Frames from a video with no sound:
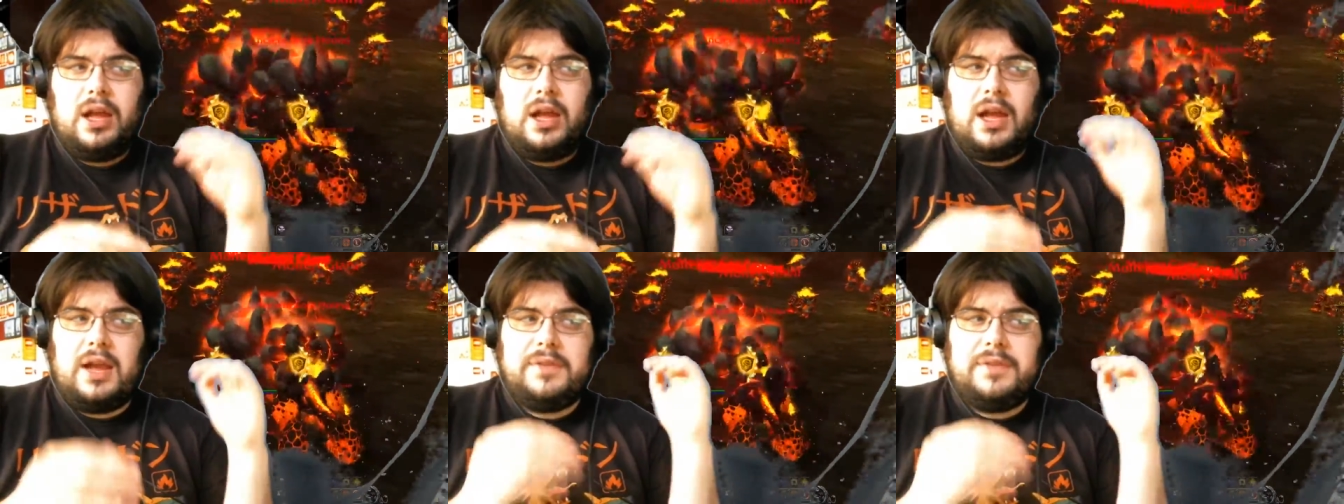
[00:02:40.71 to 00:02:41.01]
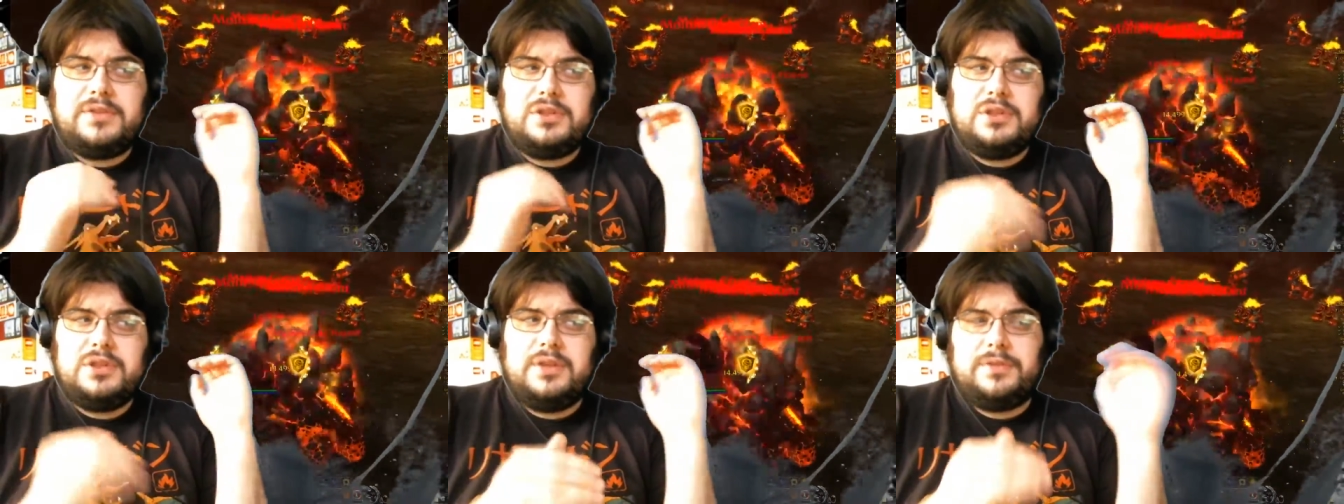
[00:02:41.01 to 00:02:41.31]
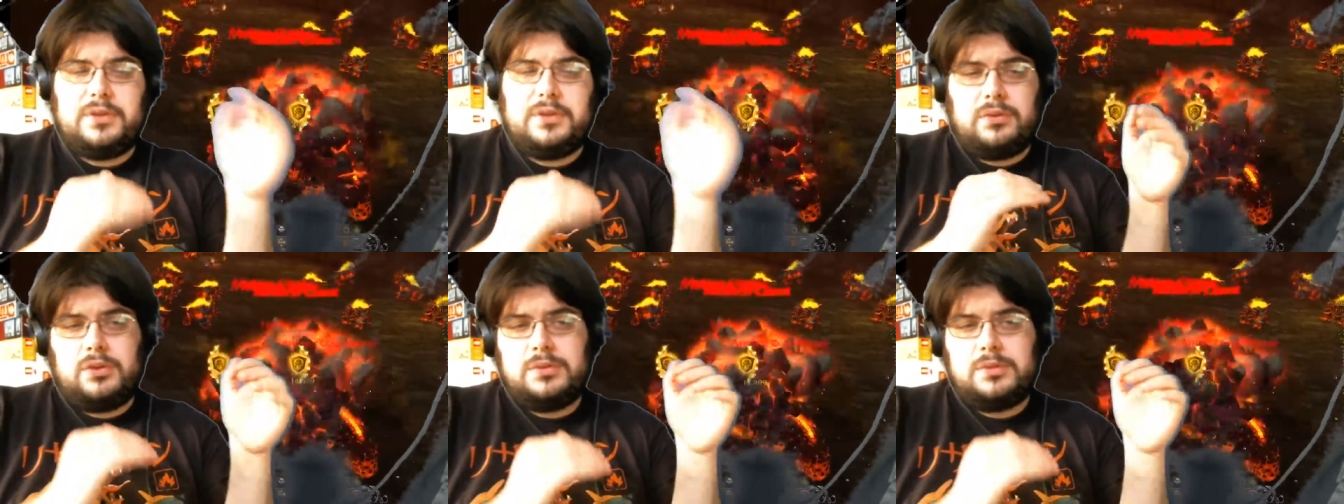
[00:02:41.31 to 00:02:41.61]
I have two
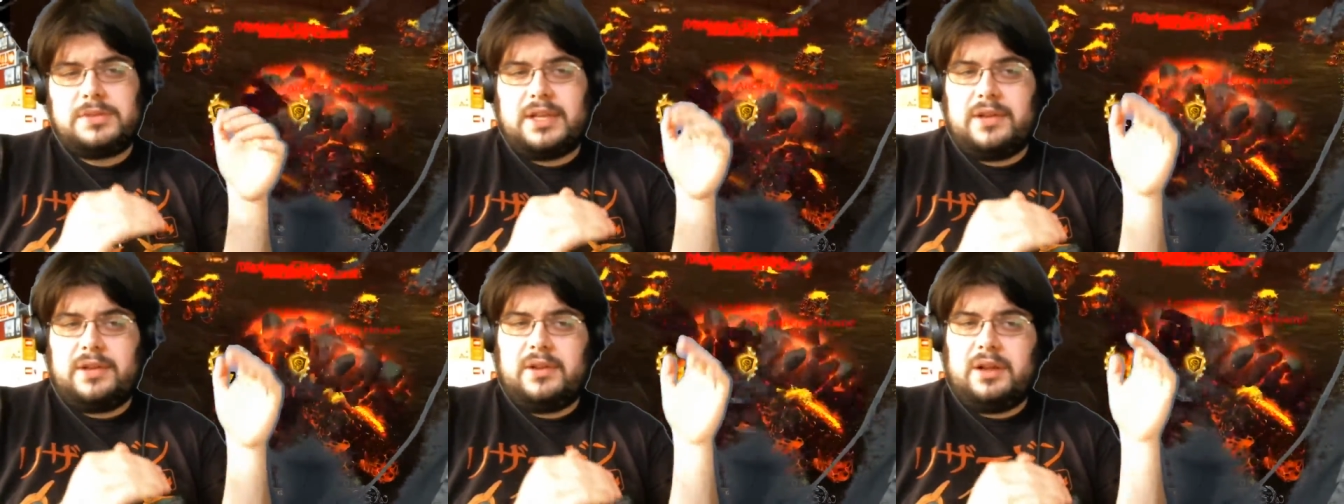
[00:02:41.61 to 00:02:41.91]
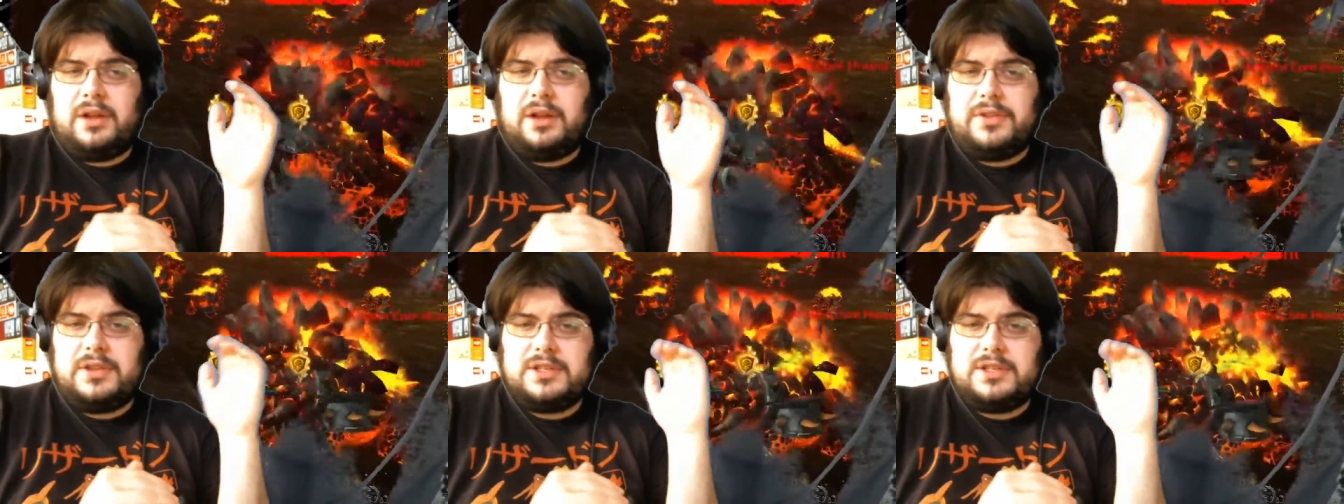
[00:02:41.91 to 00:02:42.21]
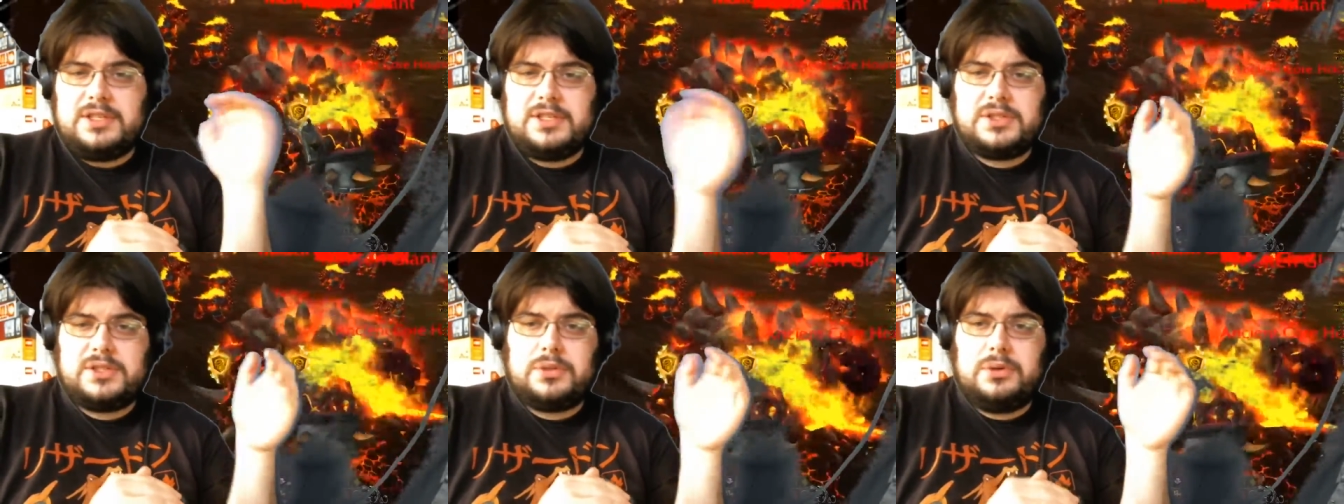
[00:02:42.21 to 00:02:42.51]
different groups on the
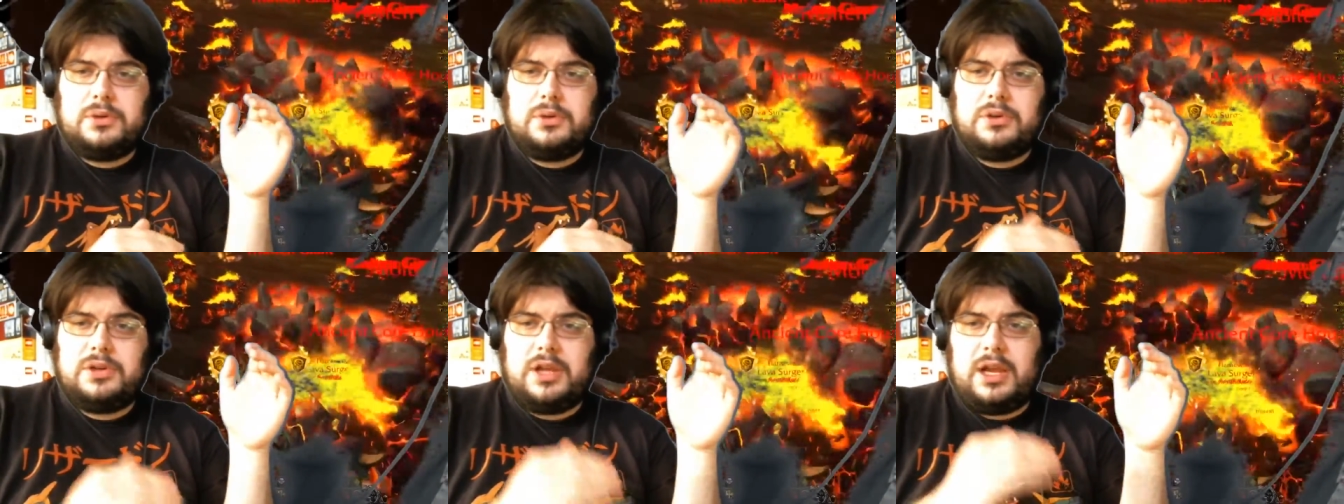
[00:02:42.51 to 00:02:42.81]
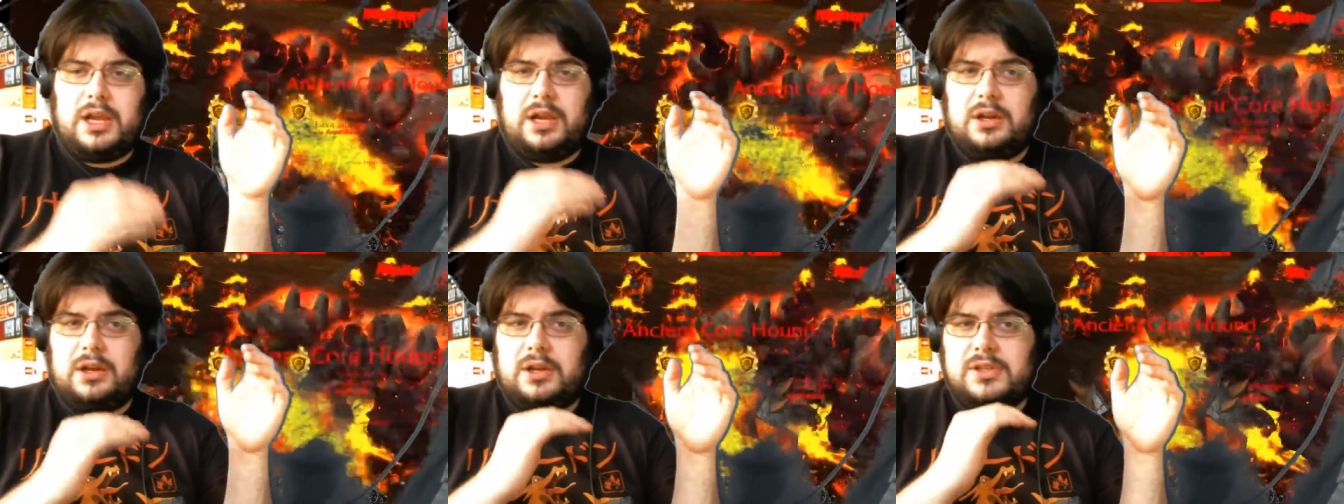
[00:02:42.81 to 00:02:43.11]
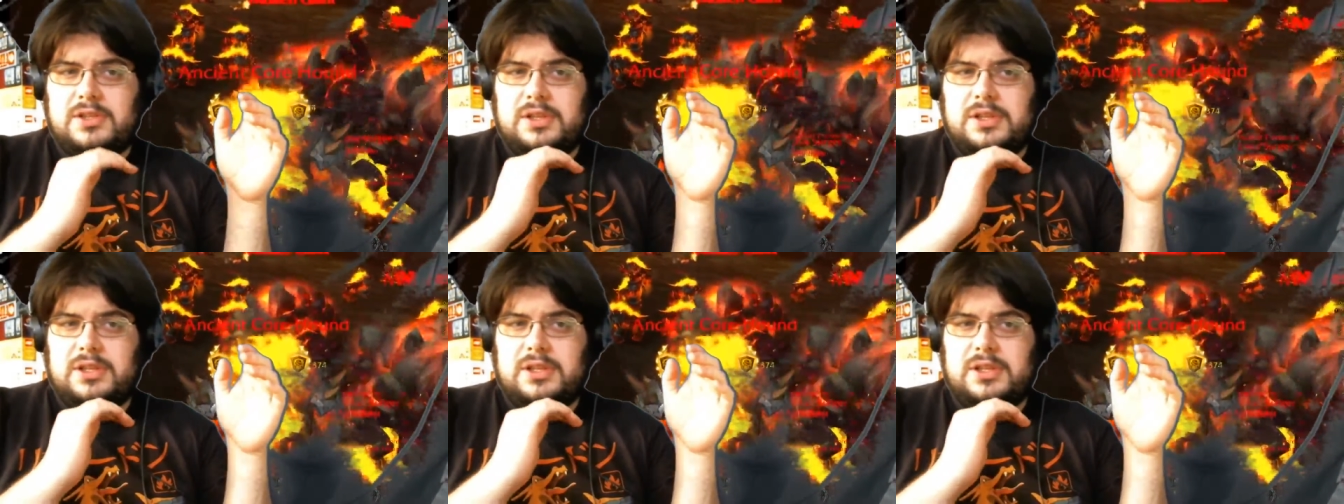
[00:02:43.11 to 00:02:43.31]
Discord and on